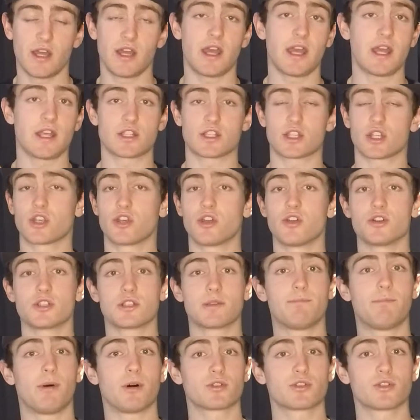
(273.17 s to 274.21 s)
It secures a
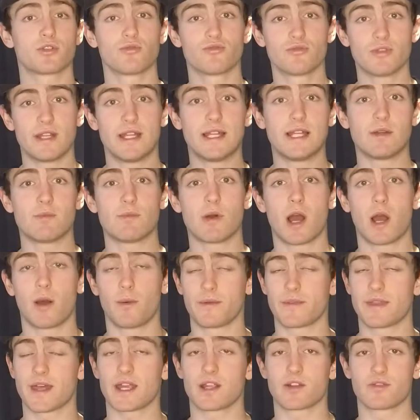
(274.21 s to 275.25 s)
bottle really well
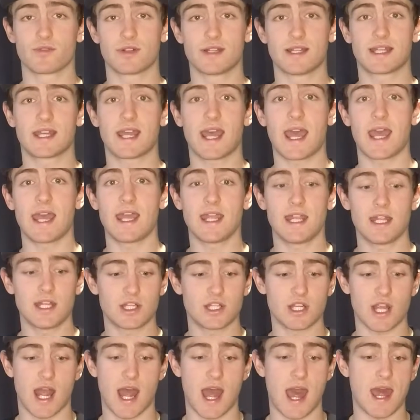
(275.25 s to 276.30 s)
with that gorilla
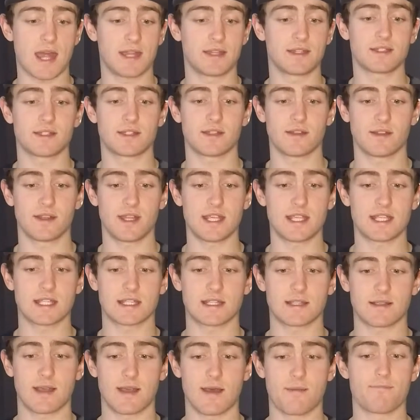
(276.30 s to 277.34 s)
cage, and
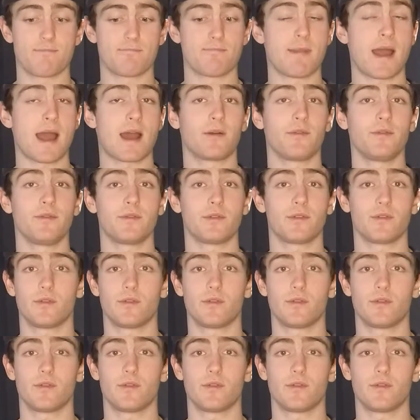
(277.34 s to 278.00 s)
this mount,